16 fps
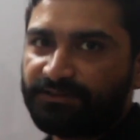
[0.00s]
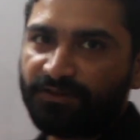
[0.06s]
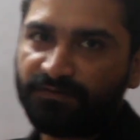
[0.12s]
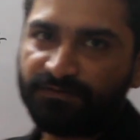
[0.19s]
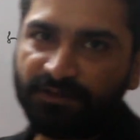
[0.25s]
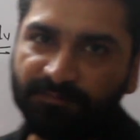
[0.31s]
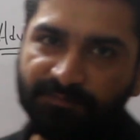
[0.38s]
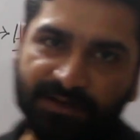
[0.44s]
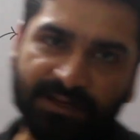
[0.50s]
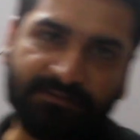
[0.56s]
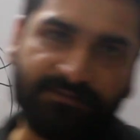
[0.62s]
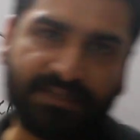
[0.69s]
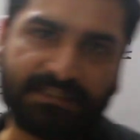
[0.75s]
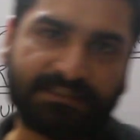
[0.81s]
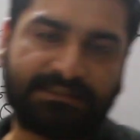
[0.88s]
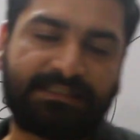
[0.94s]
of the
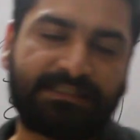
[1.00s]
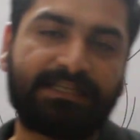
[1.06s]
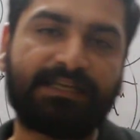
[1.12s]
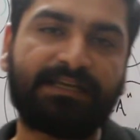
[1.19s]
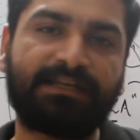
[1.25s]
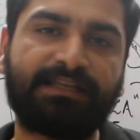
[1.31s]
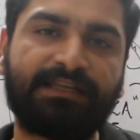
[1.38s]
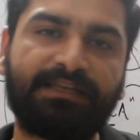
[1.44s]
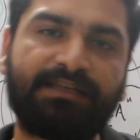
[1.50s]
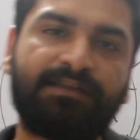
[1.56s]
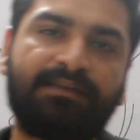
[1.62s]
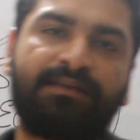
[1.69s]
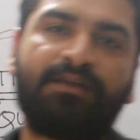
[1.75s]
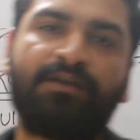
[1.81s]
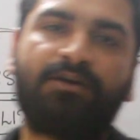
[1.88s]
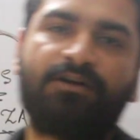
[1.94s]
previous
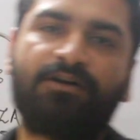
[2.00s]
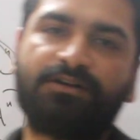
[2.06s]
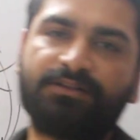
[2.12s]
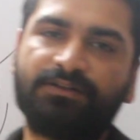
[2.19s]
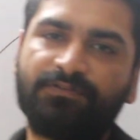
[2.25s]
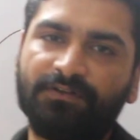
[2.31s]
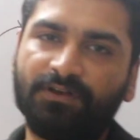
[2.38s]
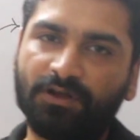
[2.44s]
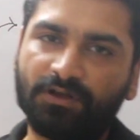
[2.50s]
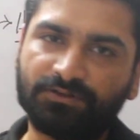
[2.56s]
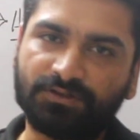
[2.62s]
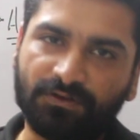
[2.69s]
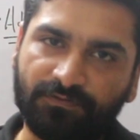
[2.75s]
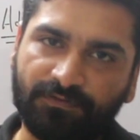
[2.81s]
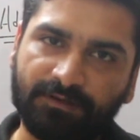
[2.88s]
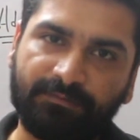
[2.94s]
theory or the
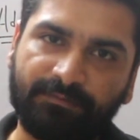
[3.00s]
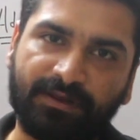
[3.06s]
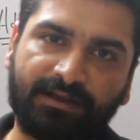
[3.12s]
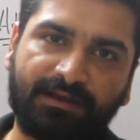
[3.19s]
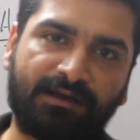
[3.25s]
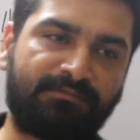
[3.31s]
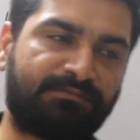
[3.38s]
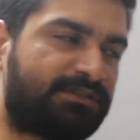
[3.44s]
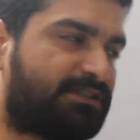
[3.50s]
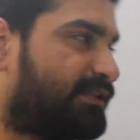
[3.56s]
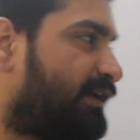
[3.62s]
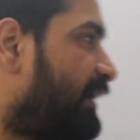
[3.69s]
philosophy becomes the